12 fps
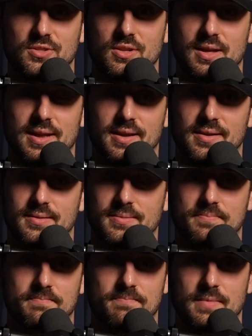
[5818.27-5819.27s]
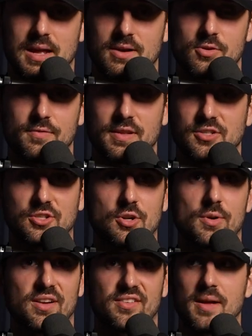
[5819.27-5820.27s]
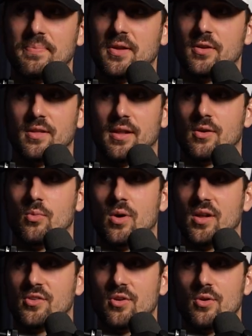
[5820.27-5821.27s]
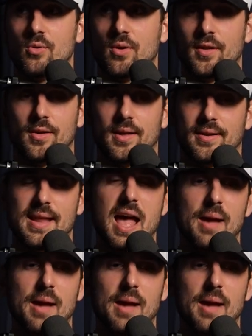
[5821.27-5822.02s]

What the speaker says: just like, I don't know if they just don't accept it or they don't want to, or they're like,